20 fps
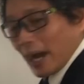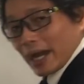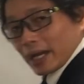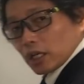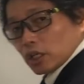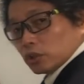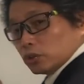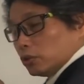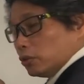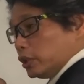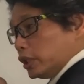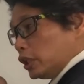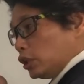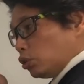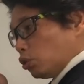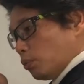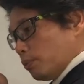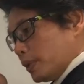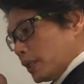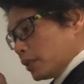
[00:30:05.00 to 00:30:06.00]
back. You
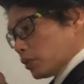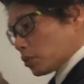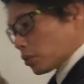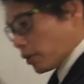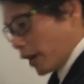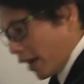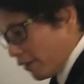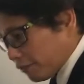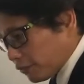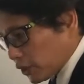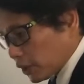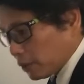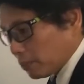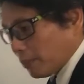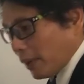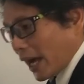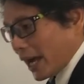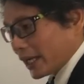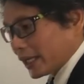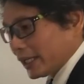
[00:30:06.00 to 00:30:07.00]
need to be grafted
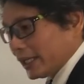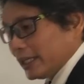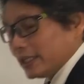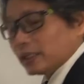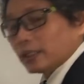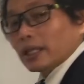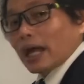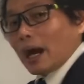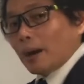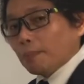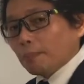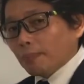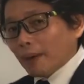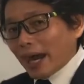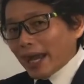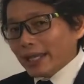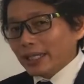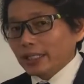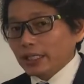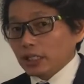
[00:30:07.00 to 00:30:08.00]
back in,
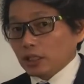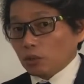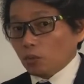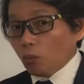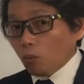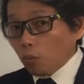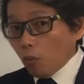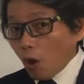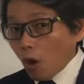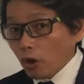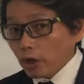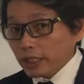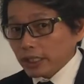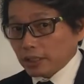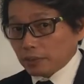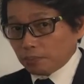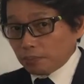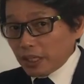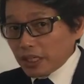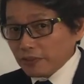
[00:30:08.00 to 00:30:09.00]
abiding,
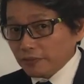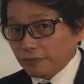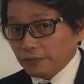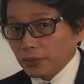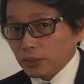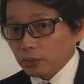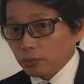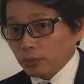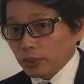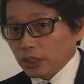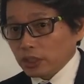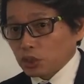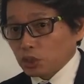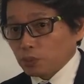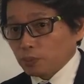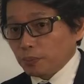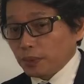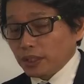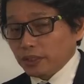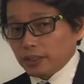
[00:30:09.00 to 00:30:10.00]
walking, being filled with the
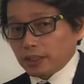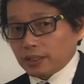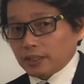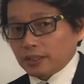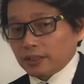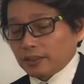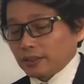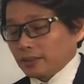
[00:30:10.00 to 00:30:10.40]
Spirit.